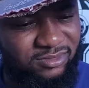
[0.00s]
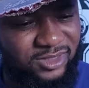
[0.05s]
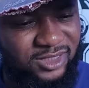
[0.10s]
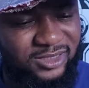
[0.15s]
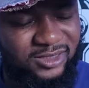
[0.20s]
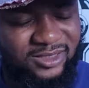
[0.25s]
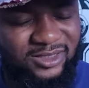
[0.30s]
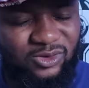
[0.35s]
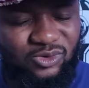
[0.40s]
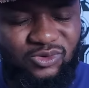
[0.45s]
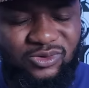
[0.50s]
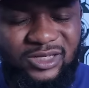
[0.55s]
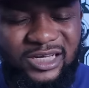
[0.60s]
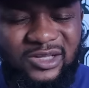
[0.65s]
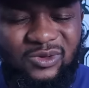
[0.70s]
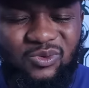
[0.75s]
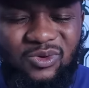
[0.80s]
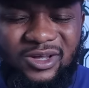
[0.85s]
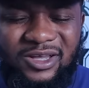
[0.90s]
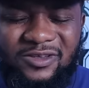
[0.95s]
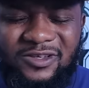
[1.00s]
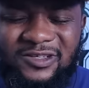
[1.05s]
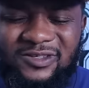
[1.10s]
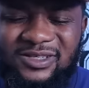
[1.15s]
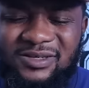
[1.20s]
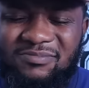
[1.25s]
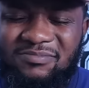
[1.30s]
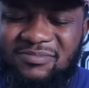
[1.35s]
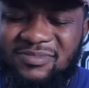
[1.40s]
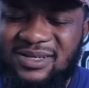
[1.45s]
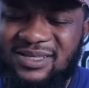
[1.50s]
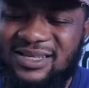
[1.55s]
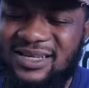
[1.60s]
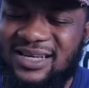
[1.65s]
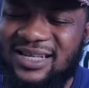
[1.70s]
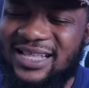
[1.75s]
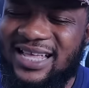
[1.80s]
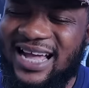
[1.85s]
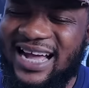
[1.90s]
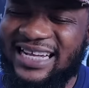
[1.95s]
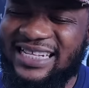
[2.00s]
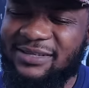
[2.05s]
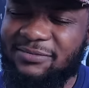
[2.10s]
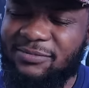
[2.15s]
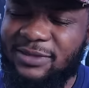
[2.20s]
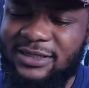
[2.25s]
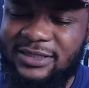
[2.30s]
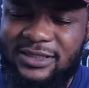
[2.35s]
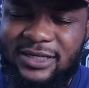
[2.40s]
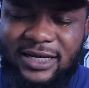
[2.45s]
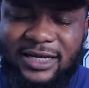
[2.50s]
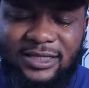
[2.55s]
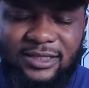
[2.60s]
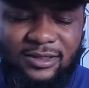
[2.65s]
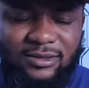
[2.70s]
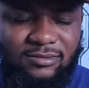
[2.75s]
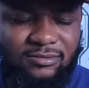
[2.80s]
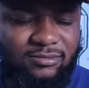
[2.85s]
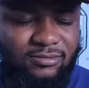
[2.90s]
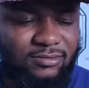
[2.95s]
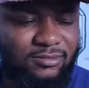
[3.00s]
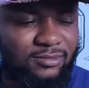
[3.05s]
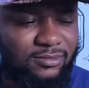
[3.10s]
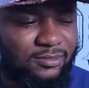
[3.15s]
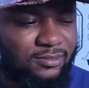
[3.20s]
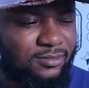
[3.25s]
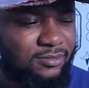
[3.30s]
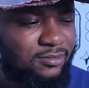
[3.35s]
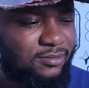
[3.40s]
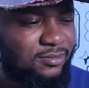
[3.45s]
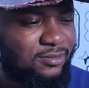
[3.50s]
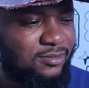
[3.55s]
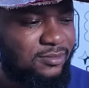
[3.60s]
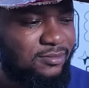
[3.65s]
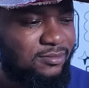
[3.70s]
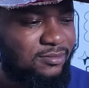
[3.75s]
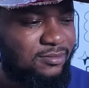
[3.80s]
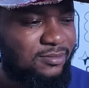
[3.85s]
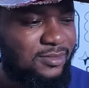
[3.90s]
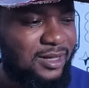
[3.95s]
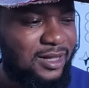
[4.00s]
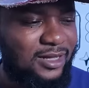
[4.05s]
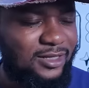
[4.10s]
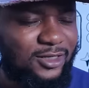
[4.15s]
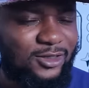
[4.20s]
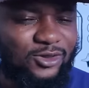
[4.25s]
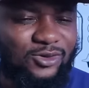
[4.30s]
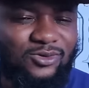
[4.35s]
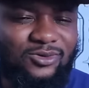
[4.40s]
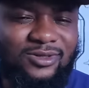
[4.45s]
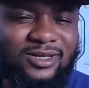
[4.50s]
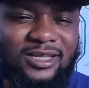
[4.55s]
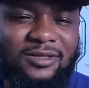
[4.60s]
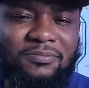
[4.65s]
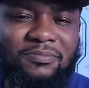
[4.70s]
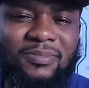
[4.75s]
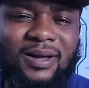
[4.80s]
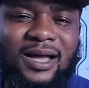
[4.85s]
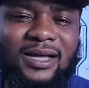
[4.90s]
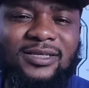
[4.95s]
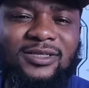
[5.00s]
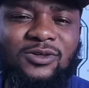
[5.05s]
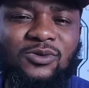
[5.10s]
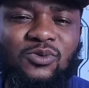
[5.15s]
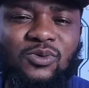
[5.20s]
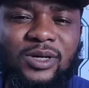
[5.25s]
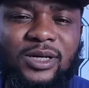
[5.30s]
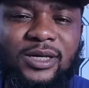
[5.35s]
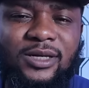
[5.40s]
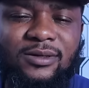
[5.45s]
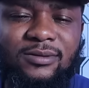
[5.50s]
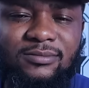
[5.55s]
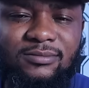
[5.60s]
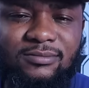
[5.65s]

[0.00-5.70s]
A student was immediately admitted and the student passed away.